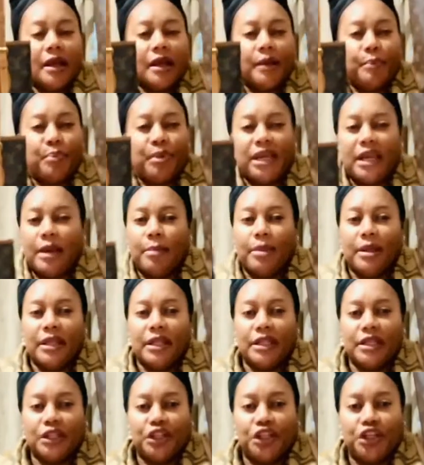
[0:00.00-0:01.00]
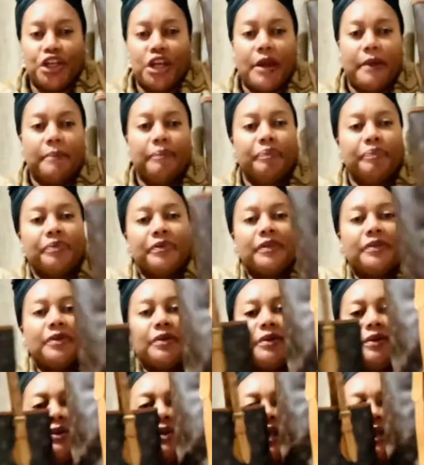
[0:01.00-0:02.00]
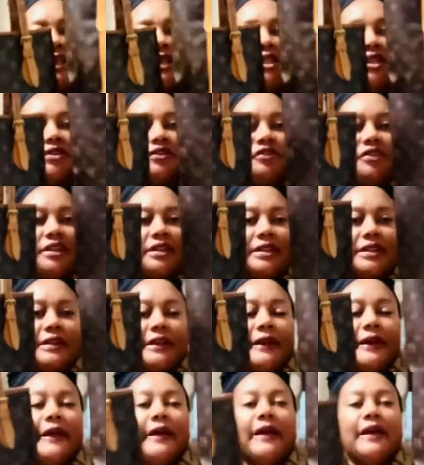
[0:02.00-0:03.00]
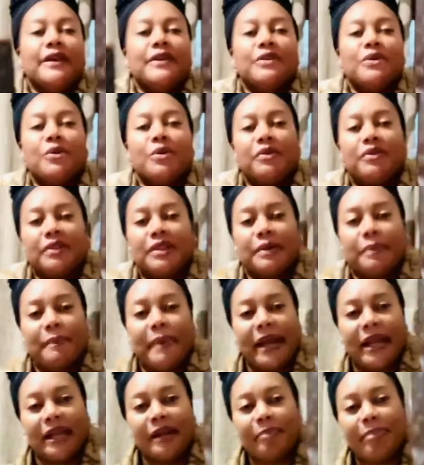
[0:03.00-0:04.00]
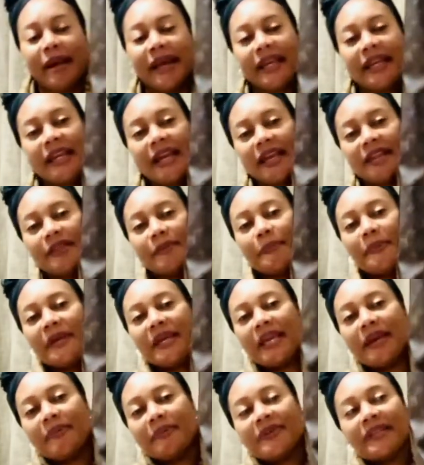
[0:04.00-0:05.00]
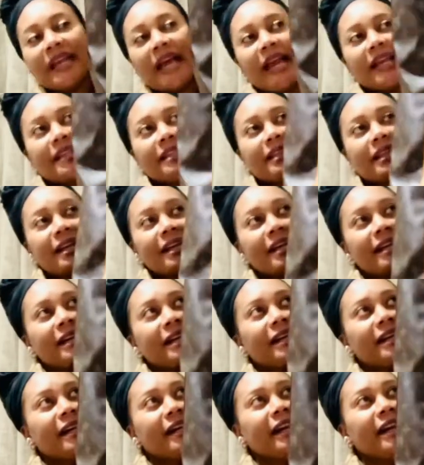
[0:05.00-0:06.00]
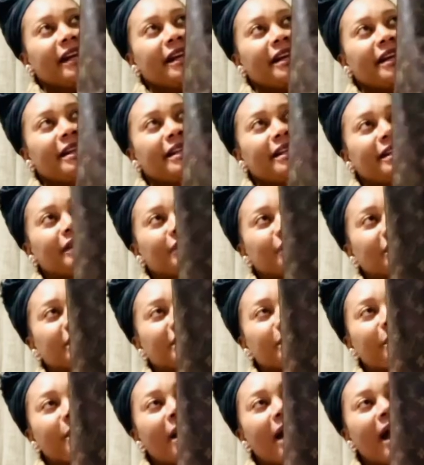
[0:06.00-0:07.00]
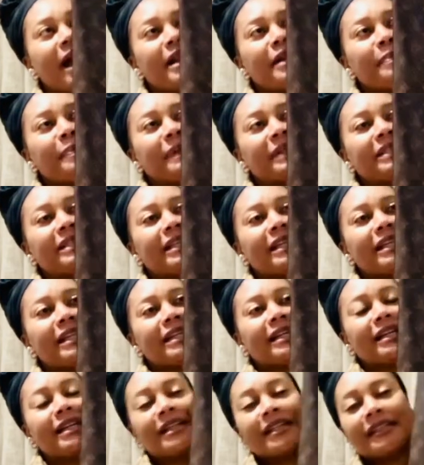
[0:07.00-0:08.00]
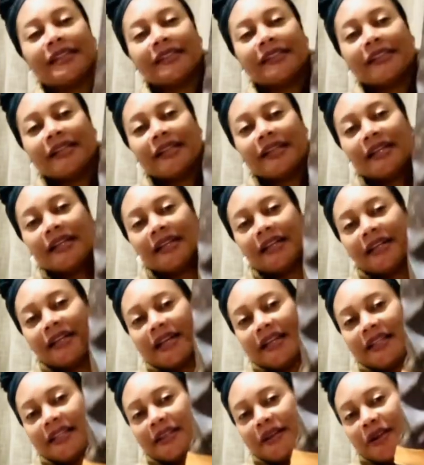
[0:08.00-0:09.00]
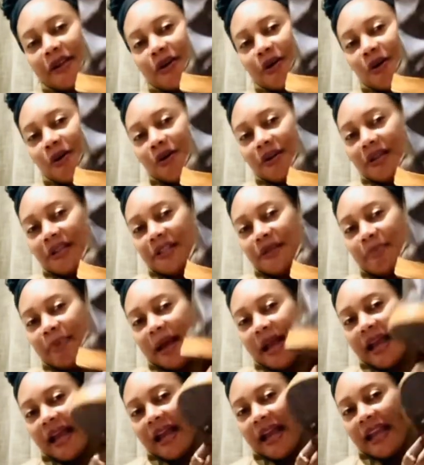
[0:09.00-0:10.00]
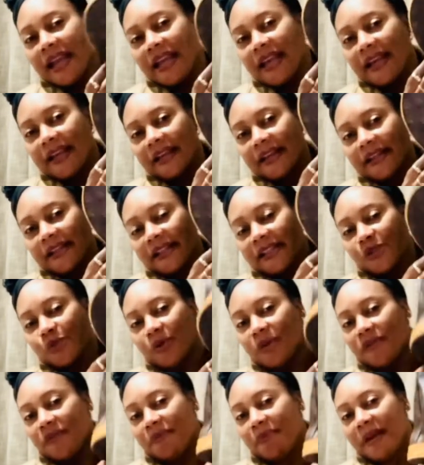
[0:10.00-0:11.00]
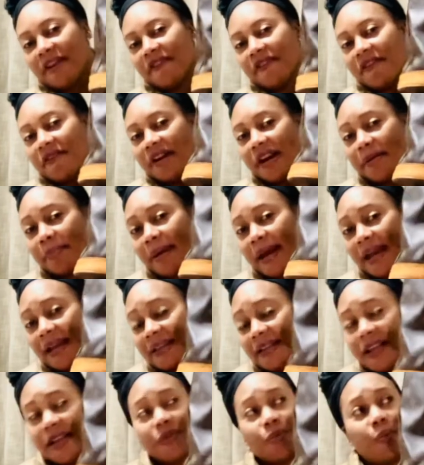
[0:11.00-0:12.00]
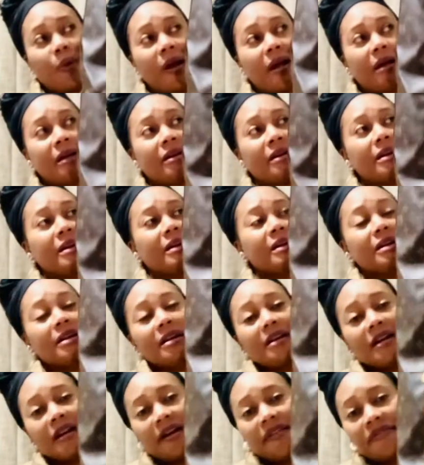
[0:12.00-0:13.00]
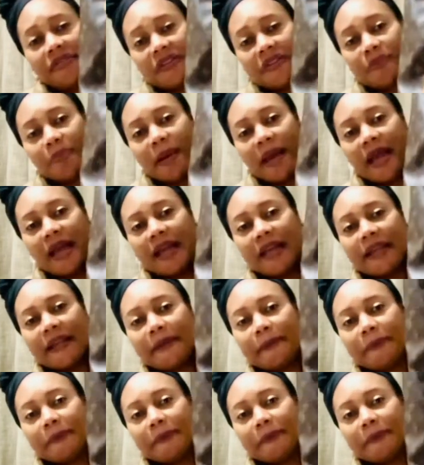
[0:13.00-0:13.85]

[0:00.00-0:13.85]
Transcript: PM, and then the GM. So look at the difference. So we've got the bucket bag here in the PM size, and it's got some honey patina. It's a gorgeous bag. It's one of my favorite bags as well. Love this bag.